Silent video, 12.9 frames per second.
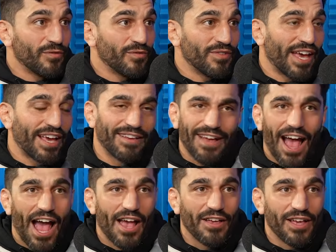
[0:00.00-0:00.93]
like
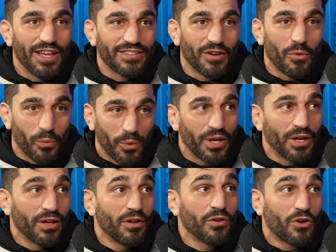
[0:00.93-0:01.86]
it's a
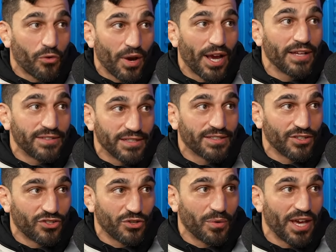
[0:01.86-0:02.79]
real crazy
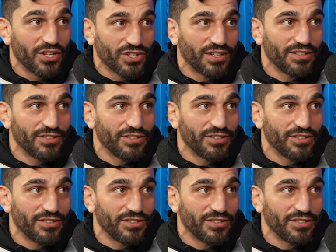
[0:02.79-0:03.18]
situation.